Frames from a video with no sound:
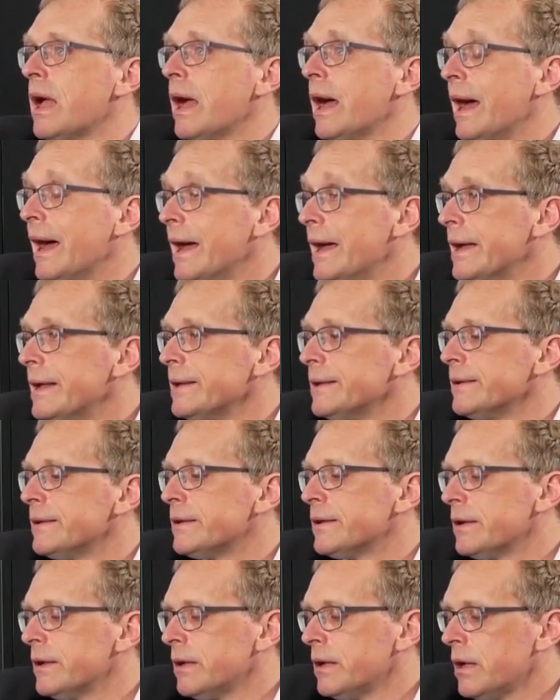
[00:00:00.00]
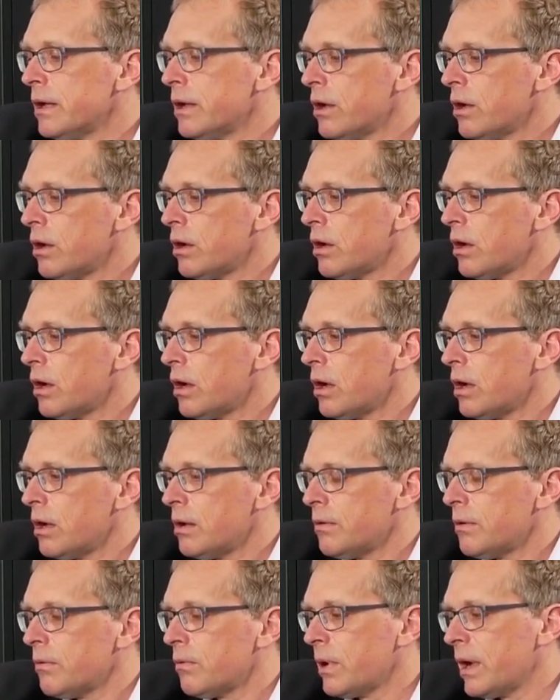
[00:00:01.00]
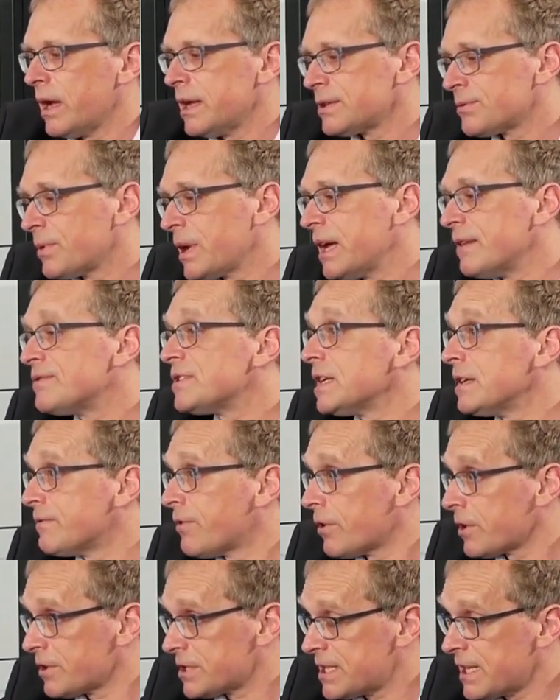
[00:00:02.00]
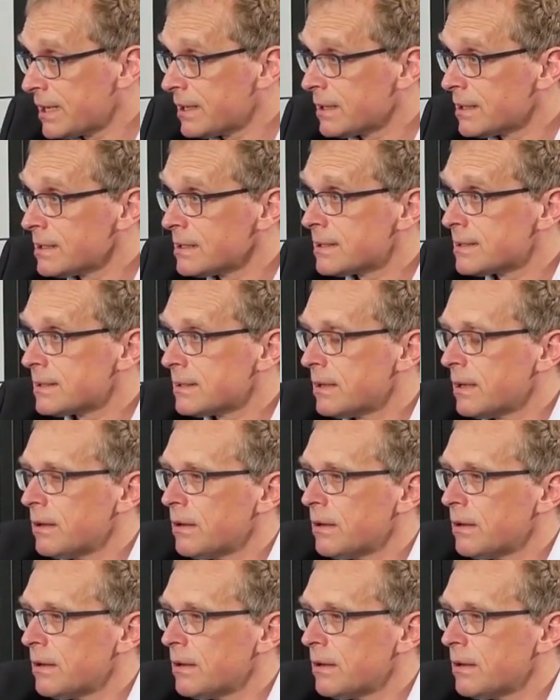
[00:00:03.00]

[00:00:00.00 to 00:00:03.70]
And as we have seen for the signals,